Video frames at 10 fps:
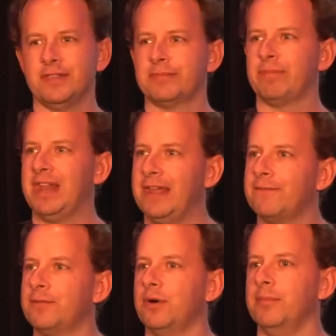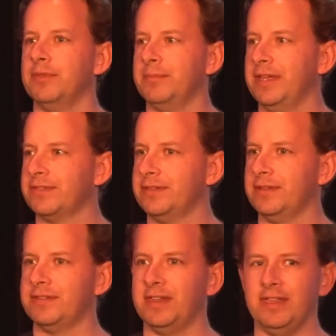this platform that makes
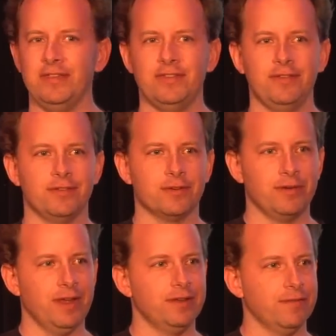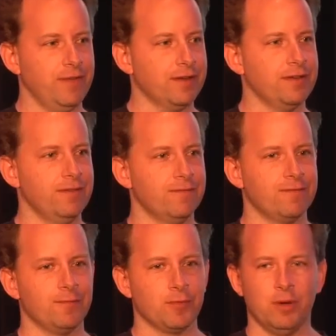it dead easy to create an
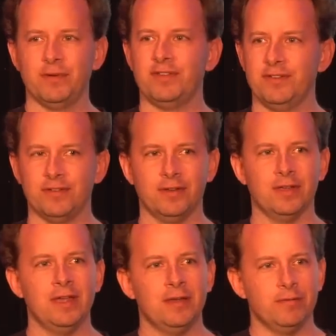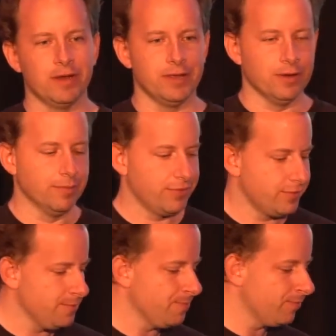effective competition really helps.
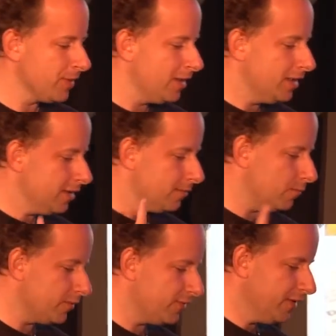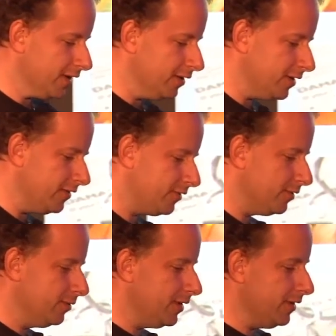The second
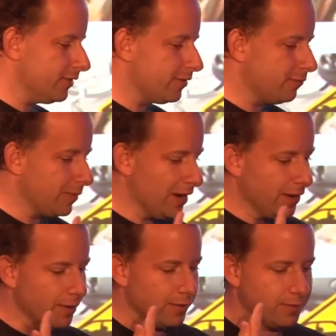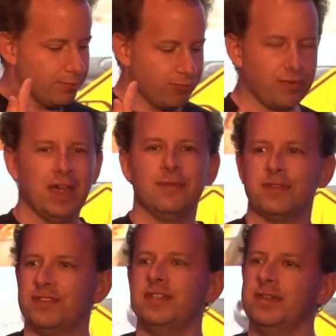issue is around
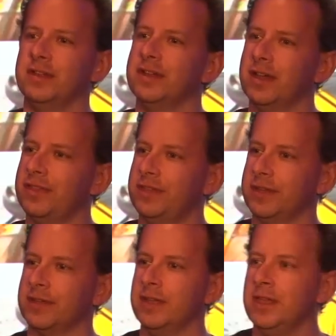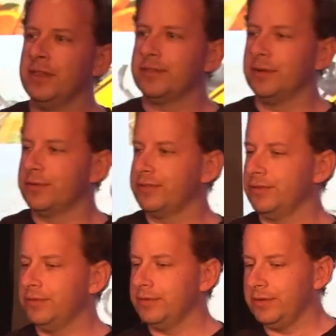privacy, I think. So to,
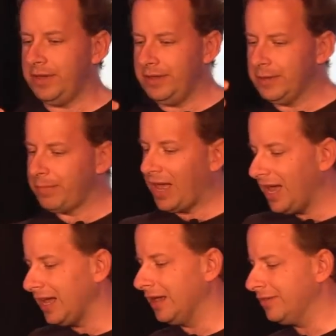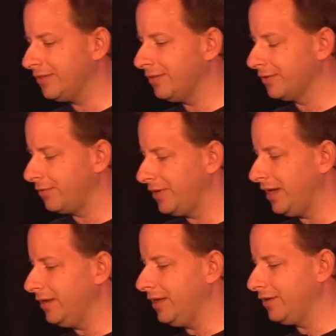in the past, to
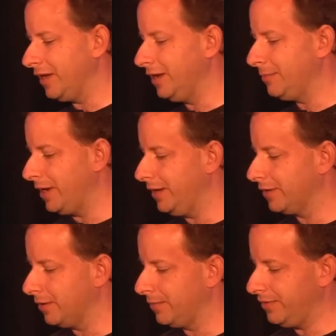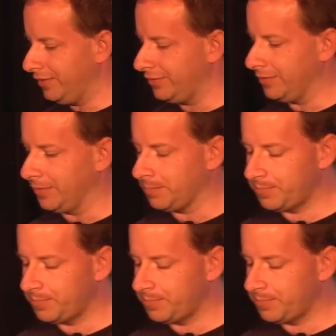create a data mining competition,